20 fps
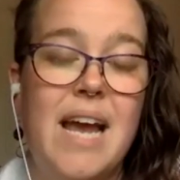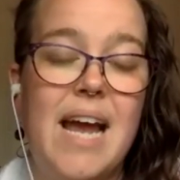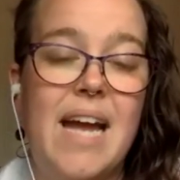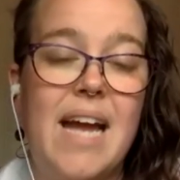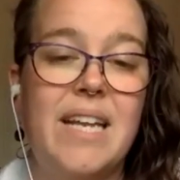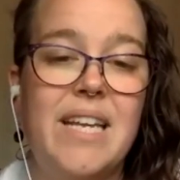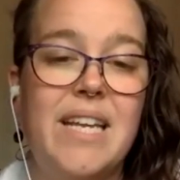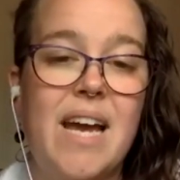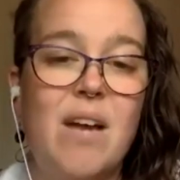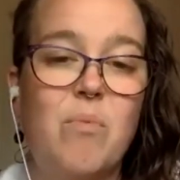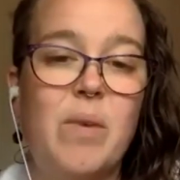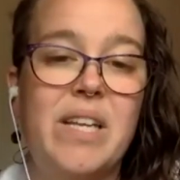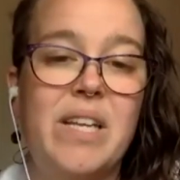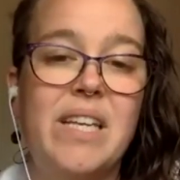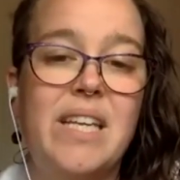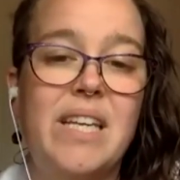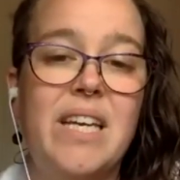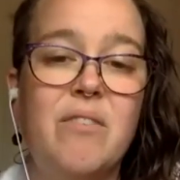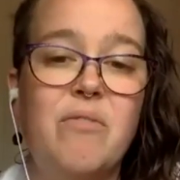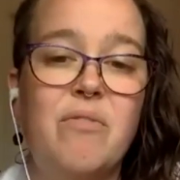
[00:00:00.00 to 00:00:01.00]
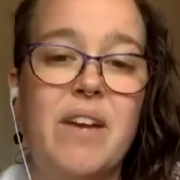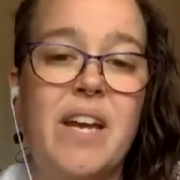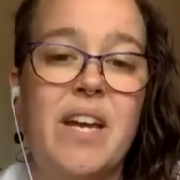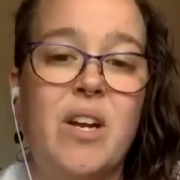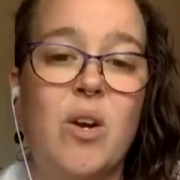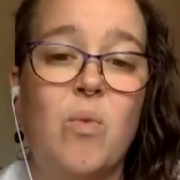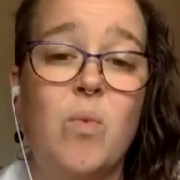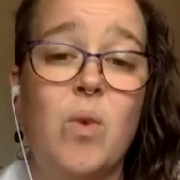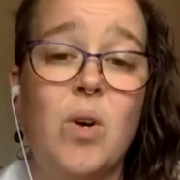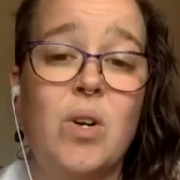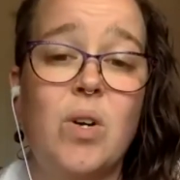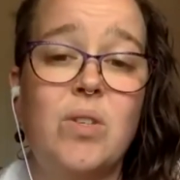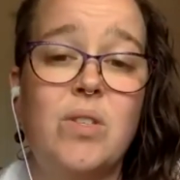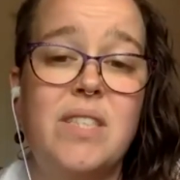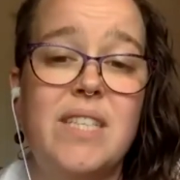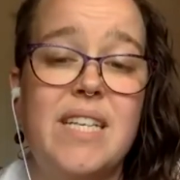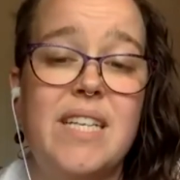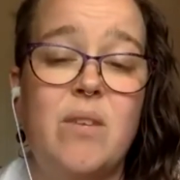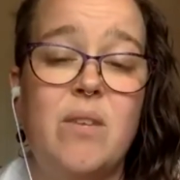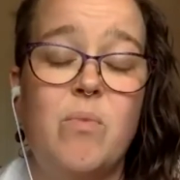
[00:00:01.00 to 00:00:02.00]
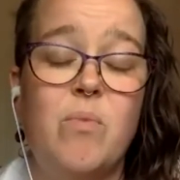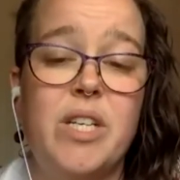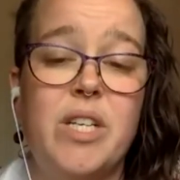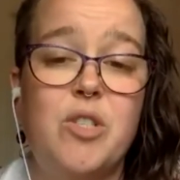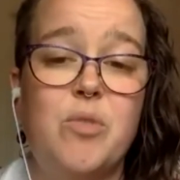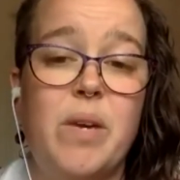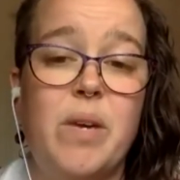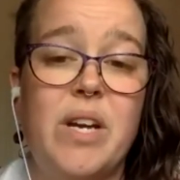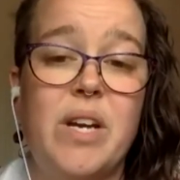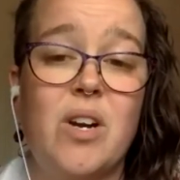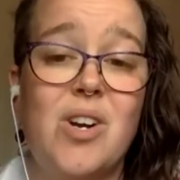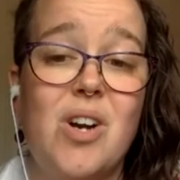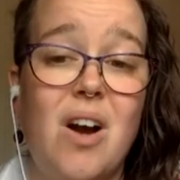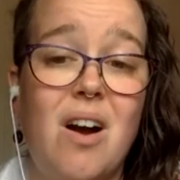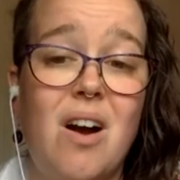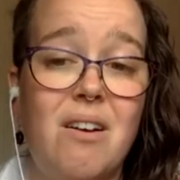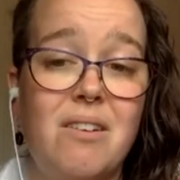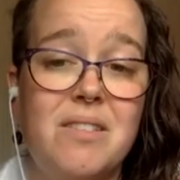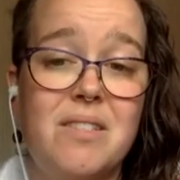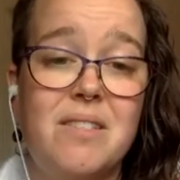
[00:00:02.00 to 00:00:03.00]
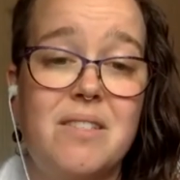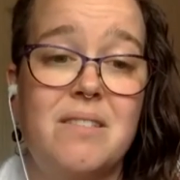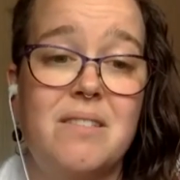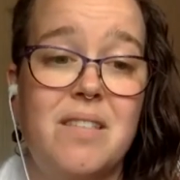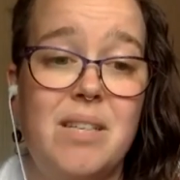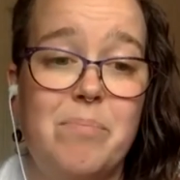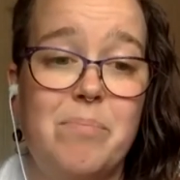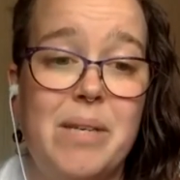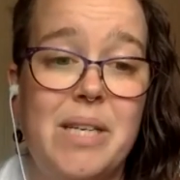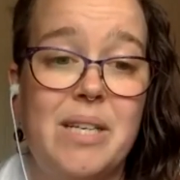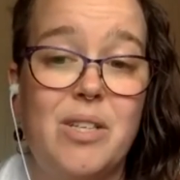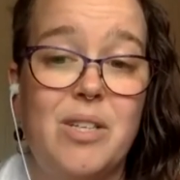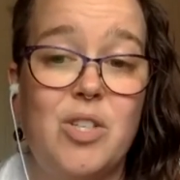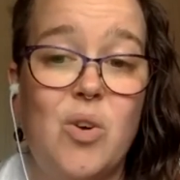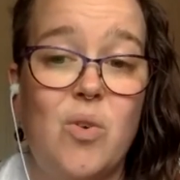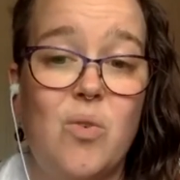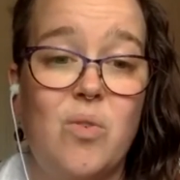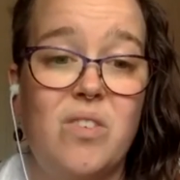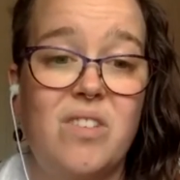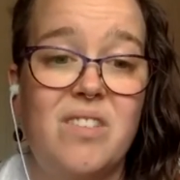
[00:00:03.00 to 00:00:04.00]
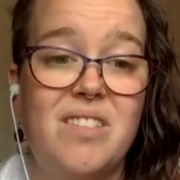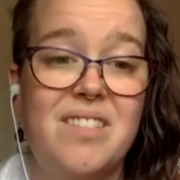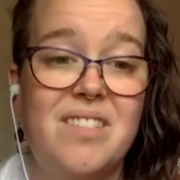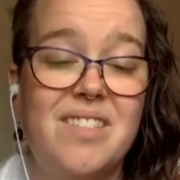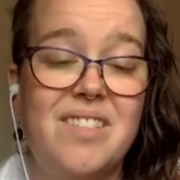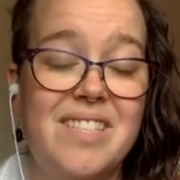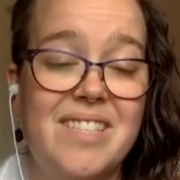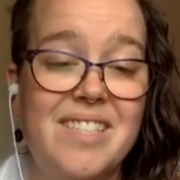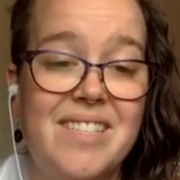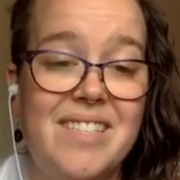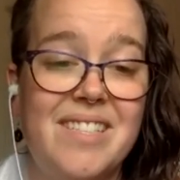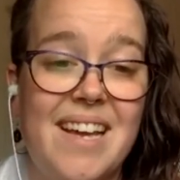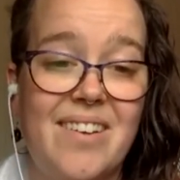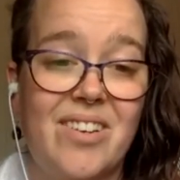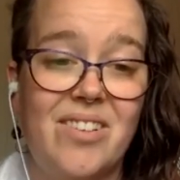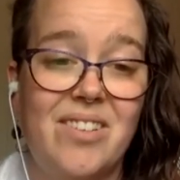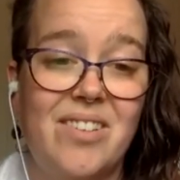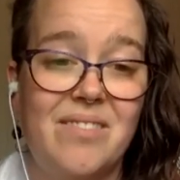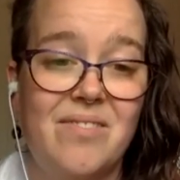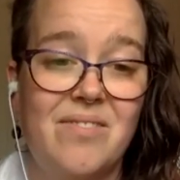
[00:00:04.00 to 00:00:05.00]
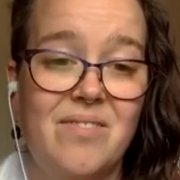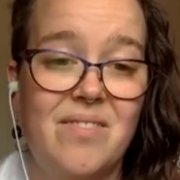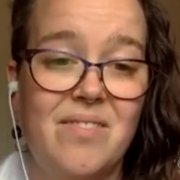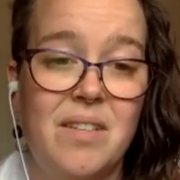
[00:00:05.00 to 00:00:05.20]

And yet we live in a world in which we are constantly being told to settle,